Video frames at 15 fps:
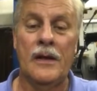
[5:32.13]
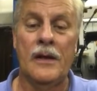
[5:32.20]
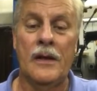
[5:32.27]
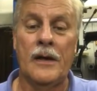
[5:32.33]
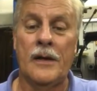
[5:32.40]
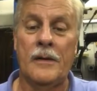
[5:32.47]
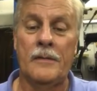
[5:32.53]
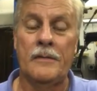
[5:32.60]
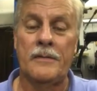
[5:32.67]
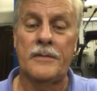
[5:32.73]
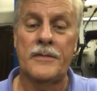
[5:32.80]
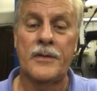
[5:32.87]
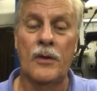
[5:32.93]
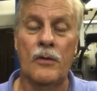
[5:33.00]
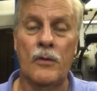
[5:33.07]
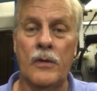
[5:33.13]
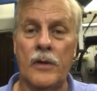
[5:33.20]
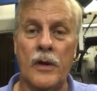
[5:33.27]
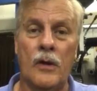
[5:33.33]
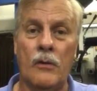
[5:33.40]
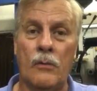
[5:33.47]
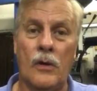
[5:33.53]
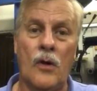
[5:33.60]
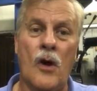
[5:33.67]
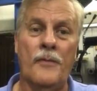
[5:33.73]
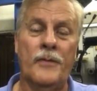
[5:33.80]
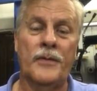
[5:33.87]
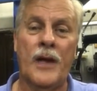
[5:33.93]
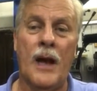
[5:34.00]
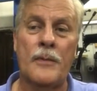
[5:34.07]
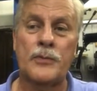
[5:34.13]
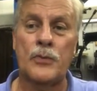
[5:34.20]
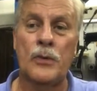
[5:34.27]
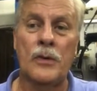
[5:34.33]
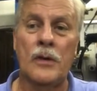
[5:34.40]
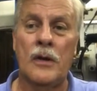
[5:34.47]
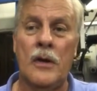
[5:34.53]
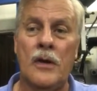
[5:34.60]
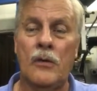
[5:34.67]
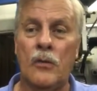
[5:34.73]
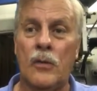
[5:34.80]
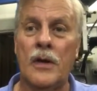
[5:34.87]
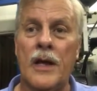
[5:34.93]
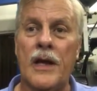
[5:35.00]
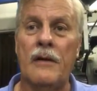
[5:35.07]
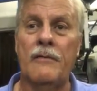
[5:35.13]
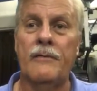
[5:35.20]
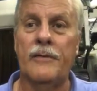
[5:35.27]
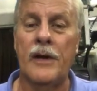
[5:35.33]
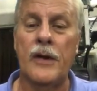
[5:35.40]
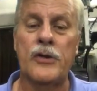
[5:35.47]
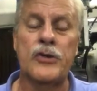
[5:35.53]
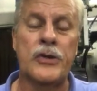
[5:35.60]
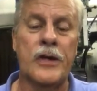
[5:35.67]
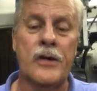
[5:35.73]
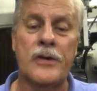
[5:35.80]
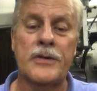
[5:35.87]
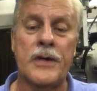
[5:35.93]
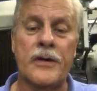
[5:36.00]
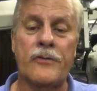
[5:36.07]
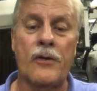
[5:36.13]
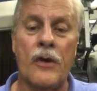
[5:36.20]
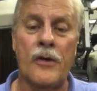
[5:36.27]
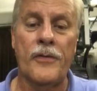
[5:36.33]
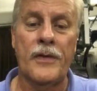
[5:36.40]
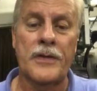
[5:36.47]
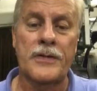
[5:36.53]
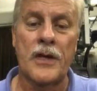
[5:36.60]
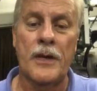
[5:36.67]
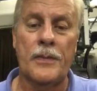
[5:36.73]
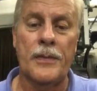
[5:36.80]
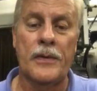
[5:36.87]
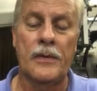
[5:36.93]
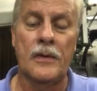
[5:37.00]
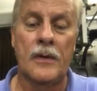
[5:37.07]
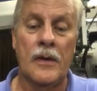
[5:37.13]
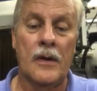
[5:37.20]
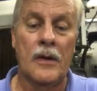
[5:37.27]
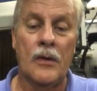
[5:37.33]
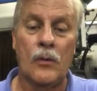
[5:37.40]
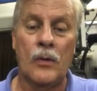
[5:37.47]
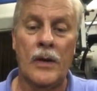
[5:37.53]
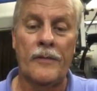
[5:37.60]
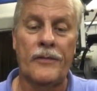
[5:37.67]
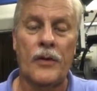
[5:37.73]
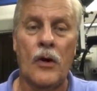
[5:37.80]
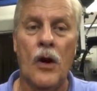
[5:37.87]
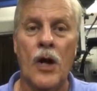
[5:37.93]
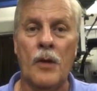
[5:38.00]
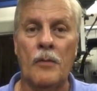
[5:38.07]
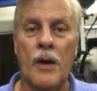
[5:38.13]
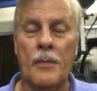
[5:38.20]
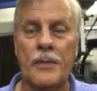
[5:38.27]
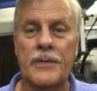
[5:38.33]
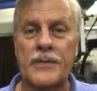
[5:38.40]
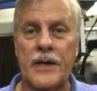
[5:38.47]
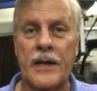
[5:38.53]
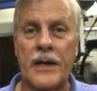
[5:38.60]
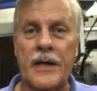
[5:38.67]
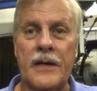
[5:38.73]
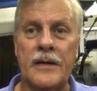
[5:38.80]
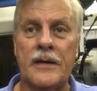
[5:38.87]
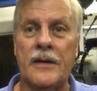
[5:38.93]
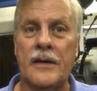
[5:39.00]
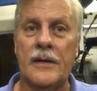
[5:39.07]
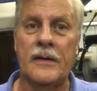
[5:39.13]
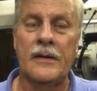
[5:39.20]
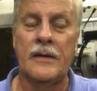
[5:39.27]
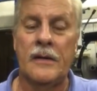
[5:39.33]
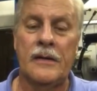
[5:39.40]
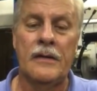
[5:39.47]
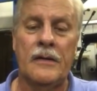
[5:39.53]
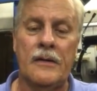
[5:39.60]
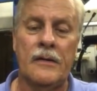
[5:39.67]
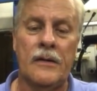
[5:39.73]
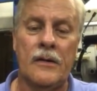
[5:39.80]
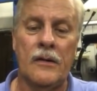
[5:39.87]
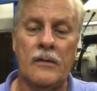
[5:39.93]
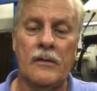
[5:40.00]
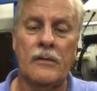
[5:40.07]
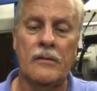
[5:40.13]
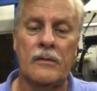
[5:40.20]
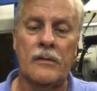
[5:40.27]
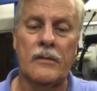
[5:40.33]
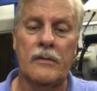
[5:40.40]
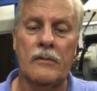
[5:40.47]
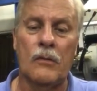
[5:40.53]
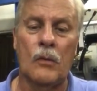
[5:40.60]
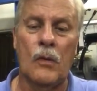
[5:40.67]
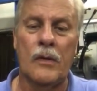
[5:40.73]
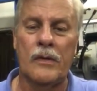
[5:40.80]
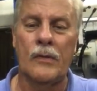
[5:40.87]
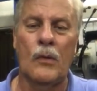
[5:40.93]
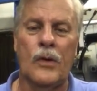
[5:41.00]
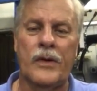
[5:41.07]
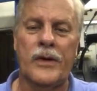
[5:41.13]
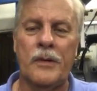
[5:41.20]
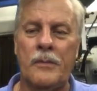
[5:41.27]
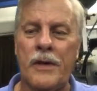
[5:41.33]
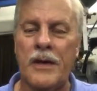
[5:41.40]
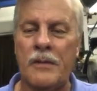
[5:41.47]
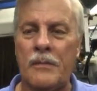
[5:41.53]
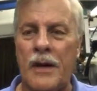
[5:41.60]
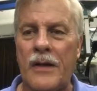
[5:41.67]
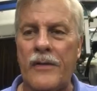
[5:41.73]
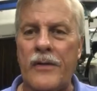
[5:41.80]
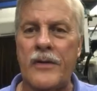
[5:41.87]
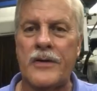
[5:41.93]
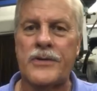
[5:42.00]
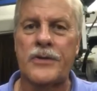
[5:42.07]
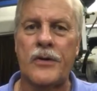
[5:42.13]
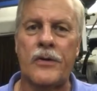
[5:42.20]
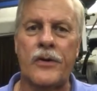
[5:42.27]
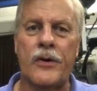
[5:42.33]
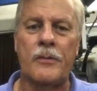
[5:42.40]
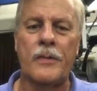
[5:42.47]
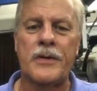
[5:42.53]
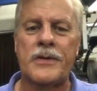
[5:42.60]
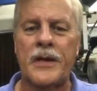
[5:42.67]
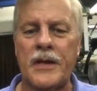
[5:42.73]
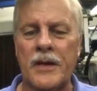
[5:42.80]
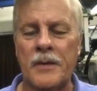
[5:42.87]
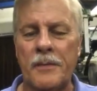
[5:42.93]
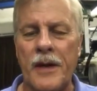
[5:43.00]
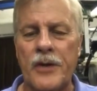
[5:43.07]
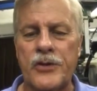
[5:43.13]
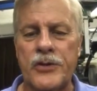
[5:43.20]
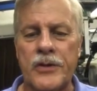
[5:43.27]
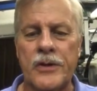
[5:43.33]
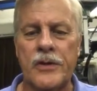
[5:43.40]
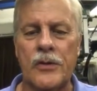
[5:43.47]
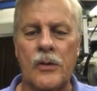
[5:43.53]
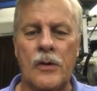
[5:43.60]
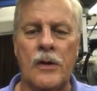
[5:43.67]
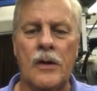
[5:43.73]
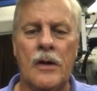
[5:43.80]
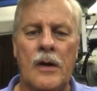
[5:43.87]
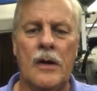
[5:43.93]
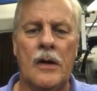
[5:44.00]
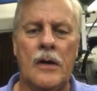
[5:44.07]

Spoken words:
So, you know, oftentimes we'll have engineers that draw things up, and we'll have to call them up and say, hey, you know, what do you mean by this? Or you're missing a dimension, or